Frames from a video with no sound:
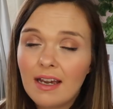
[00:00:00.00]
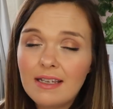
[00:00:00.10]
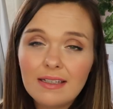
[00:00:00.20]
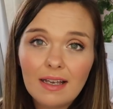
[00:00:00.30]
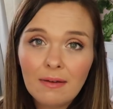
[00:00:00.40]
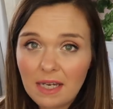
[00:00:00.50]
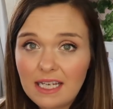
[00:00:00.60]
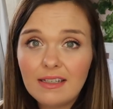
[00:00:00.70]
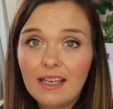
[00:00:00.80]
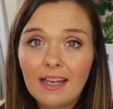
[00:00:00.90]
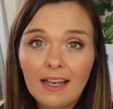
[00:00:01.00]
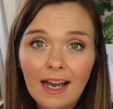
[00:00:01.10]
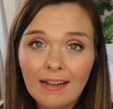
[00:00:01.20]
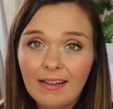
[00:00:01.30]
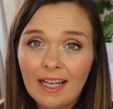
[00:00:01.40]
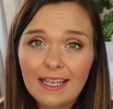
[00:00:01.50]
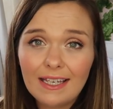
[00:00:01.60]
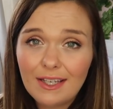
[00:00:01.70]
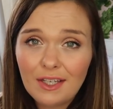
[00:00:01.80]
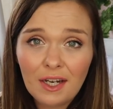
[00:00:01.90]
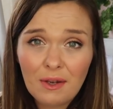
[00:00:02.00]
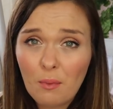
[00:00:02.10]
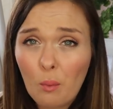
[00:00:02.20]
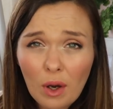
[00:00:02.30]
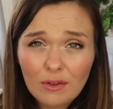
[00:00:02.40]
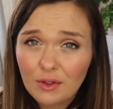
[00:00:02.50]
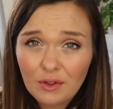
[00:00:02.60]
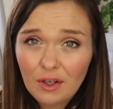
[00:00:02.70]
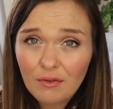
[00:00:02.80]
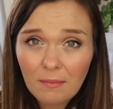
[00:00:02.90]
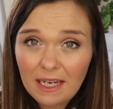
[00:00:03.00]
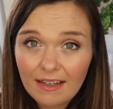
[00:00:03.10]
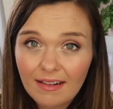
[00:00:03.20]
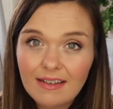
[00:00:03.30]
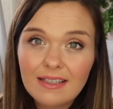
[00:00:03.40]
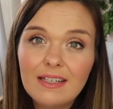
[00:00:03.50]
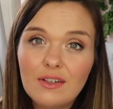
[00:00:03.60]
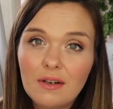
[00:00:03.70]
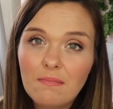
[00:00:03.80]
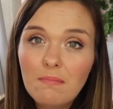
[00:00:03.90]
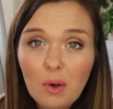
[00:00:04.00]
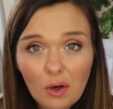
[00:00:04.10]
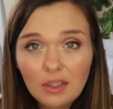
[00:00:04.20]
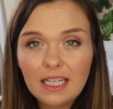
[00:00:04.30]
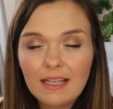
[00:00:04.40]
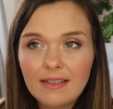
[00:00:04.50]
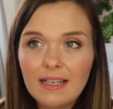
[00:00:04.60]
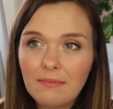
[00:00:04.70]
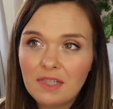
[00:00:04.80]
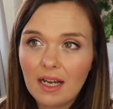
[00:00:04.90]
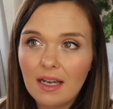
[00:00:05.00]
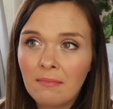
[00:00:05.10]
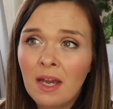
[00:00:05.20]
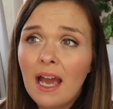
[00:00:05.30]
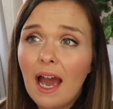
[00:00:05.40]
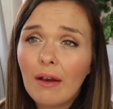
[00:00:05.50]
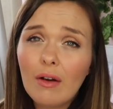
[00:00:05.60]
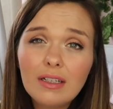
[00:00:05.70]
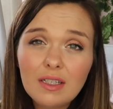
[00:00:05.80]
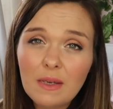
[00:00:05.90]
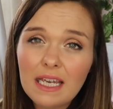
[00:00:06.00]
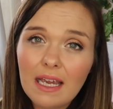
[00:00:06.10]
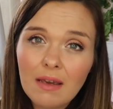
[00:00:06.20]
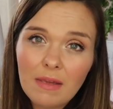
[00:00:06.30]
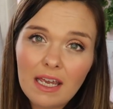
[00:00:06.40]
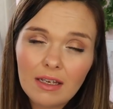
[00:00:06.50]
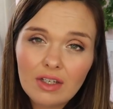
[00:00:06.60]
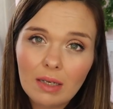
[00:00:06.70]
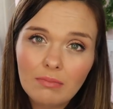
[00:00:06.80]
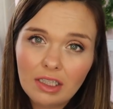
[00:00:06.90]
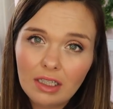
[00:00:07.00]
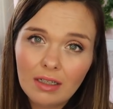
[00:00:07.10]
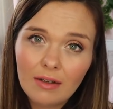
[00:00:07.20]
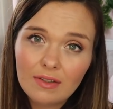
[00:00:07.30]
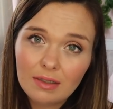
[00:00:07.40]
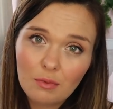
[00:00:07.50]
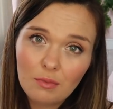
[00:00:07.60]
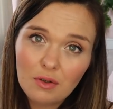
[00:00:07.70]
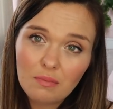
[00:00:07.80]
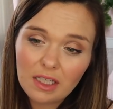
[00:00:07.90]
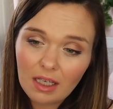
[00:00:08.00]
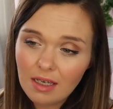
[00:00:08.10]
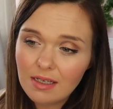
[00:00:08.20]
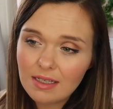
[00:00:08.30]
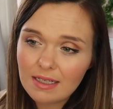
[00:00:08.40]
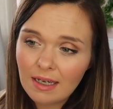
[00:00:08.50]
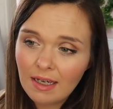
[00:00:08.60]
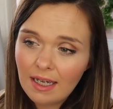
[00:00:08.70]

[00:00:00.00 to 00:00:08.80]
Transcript: that is amazing, and like, you know, well done you for making that decision. But at the same time, I've got to be a big champion of Slimming World because